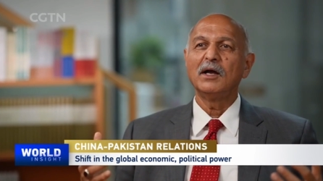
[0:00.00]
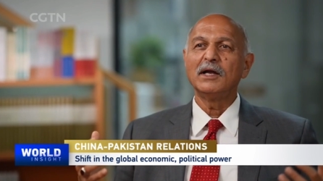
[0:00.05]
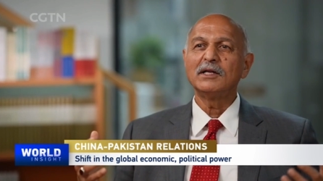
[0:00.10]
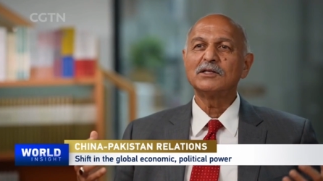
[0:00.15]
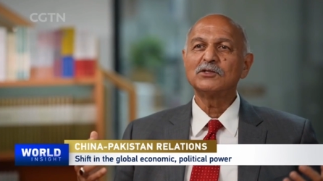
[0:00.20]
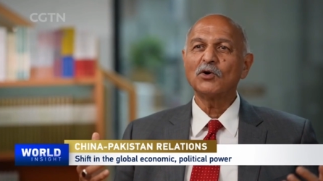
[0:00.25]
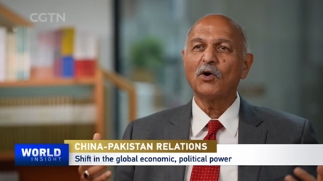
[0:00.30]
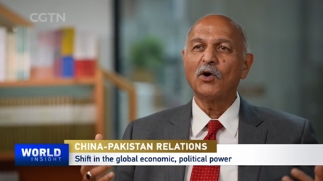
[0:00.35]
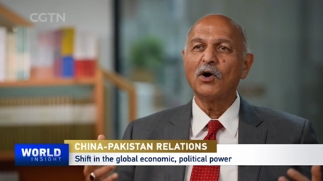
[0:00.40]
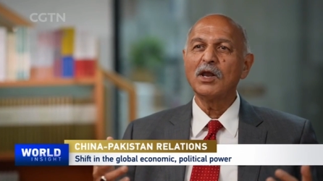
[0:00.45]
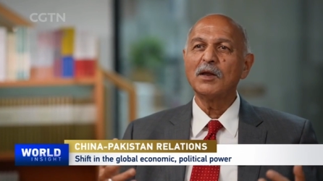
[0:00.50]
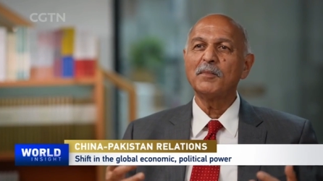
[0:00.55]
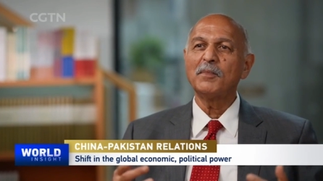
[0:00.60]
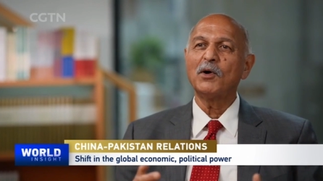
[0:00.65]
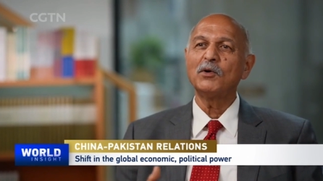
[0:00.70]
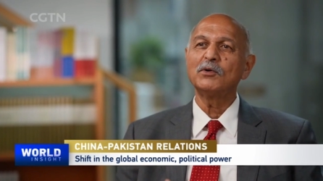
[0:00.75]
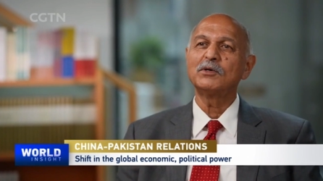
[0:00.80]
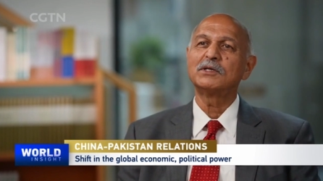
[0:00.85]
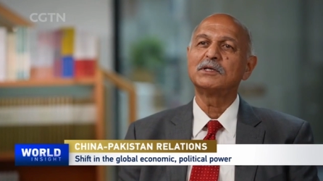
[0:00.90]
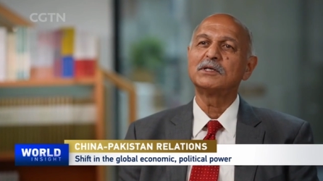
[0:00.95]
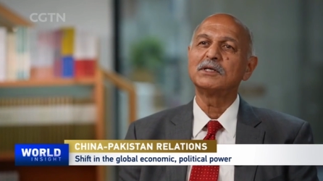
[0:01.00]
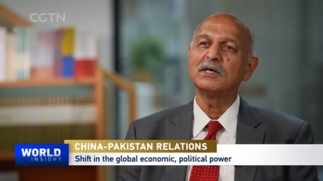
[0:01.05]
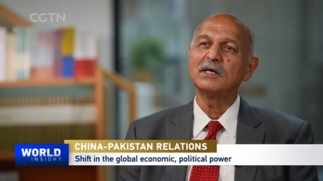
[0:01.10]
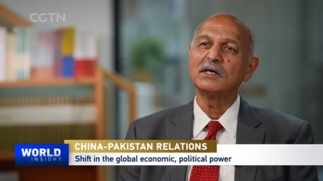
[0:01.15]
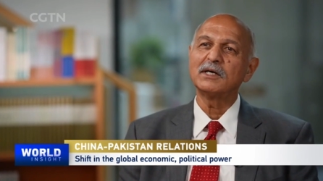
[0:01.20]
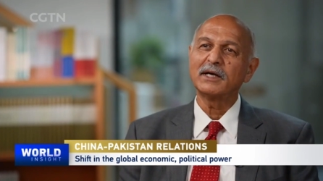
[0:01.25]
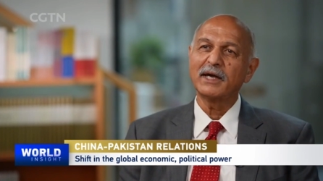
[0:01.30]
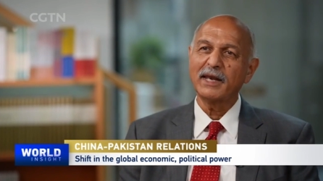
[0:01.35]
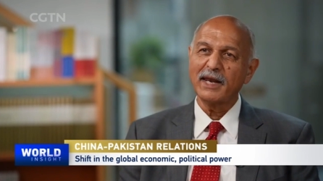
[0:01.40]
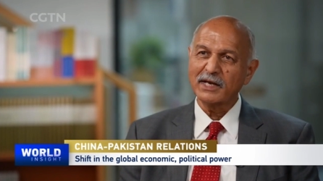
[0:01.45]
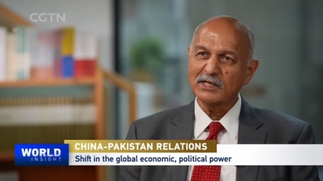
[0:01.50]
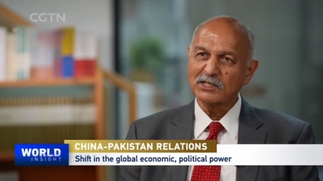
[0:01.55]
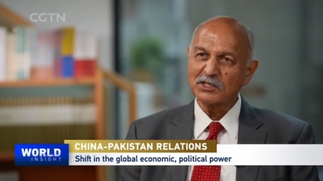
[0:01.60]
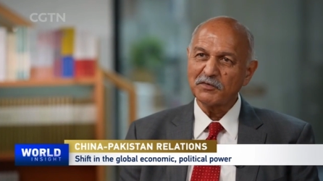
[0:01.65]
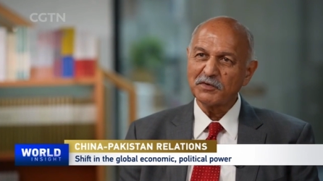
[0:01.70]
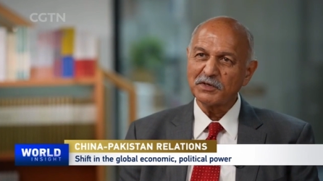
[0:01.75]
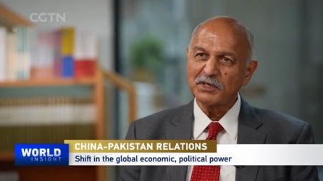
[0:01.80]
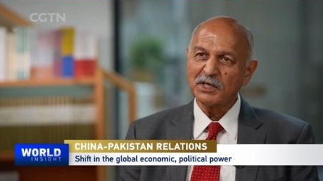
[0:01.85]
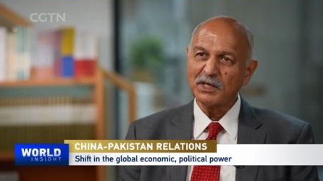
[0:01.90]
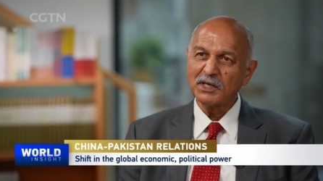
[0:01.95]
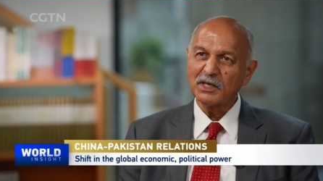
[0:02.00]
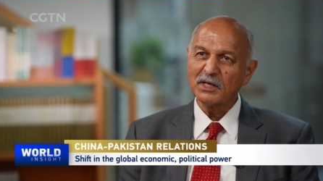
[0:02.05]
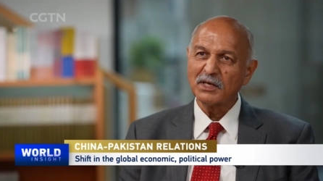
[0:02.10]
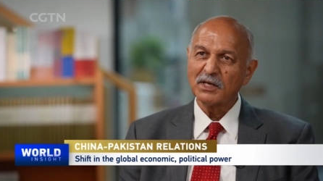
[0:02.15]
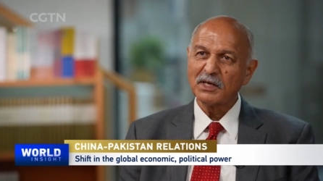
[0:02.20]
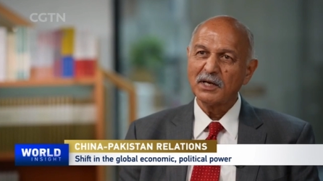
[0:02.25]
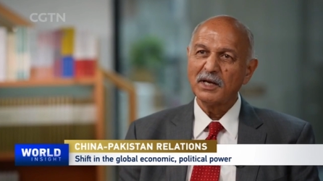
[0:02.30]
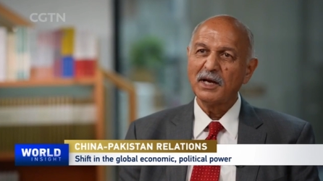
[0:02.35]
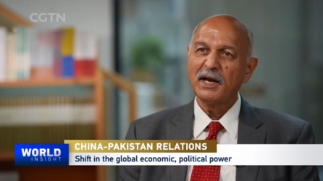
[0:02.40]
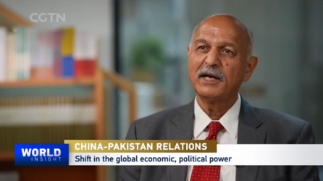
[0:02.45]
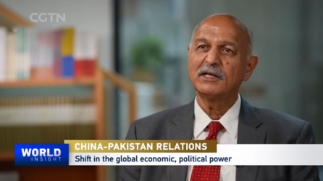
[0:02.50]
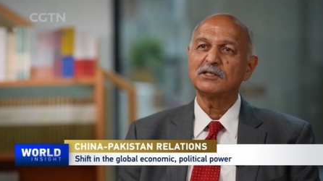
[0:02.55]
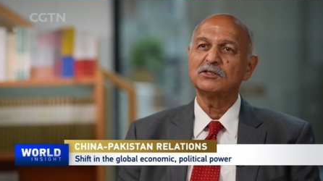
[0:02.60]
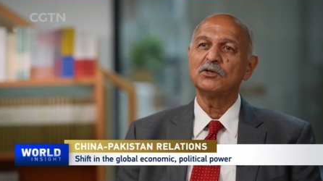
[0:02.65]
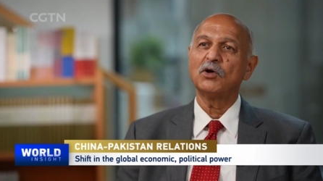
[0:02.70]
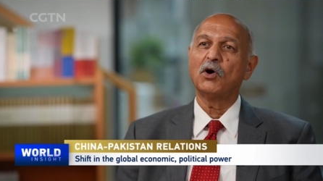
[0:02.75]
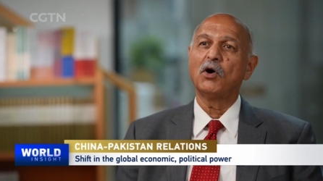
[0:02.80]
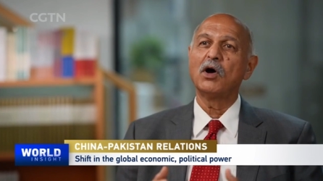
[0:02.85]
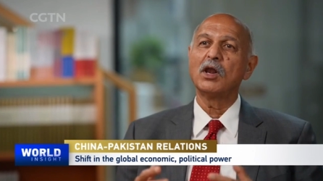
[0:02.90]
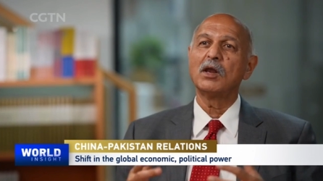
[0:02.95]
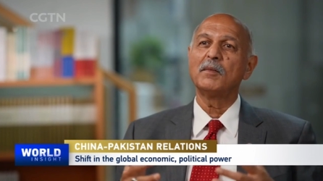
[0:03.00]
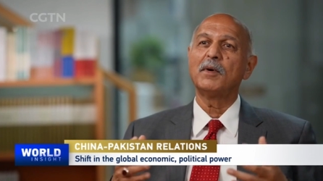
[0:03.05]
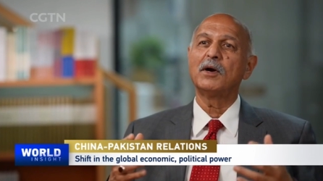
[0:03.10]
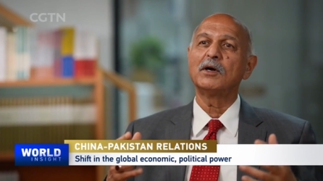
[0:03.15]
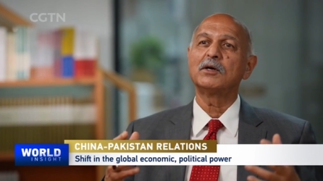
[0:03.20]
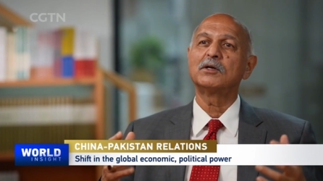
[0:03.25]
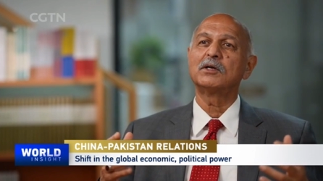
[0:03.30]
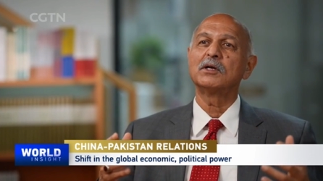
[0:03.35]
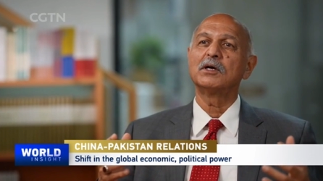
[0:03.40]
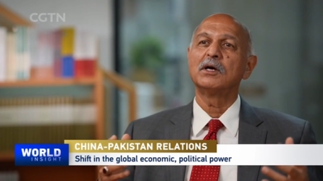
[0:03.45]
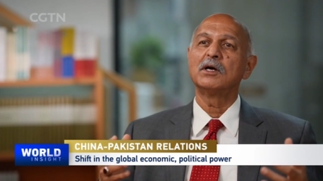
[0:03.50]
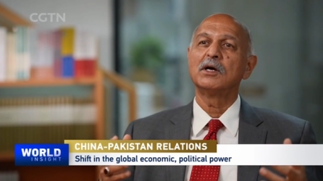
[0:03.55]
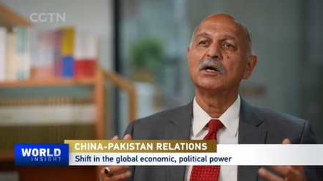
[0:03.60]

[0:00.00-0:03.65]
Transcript: It's all about uh, connectivity, it's all about